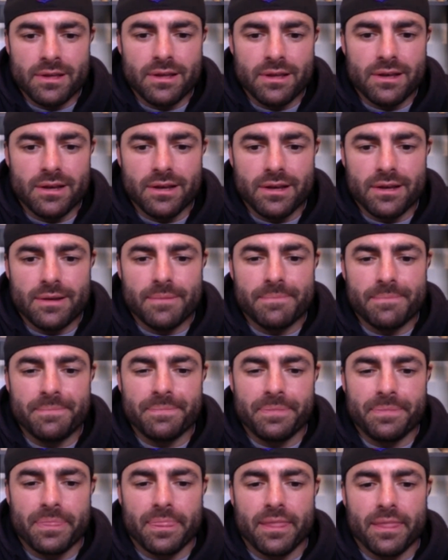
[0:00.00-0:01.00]
Um,
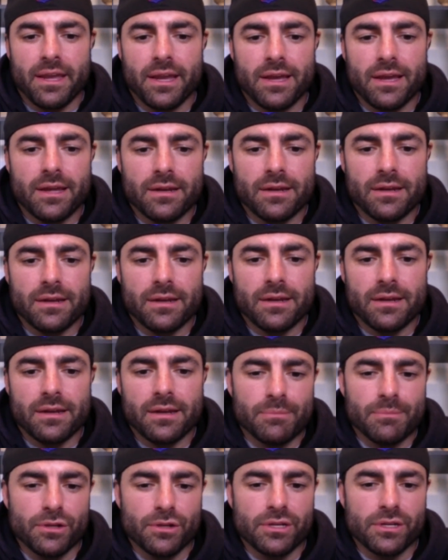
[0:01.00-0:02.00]
and you know,
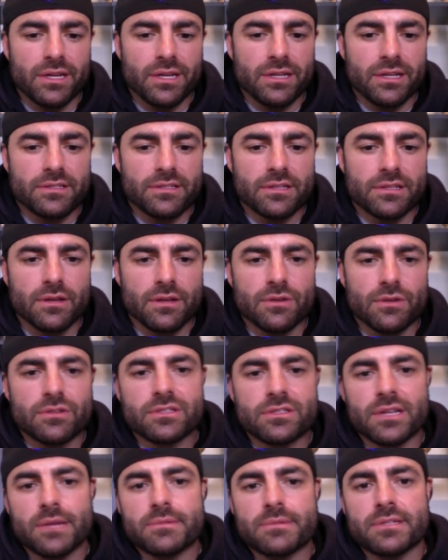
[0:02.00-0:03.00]
I'm looking into those
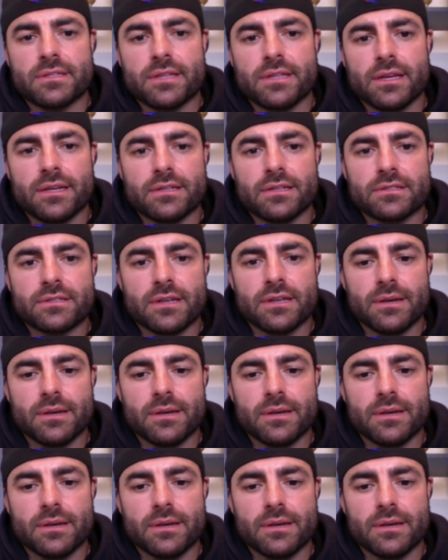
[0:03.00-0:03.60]
types of things.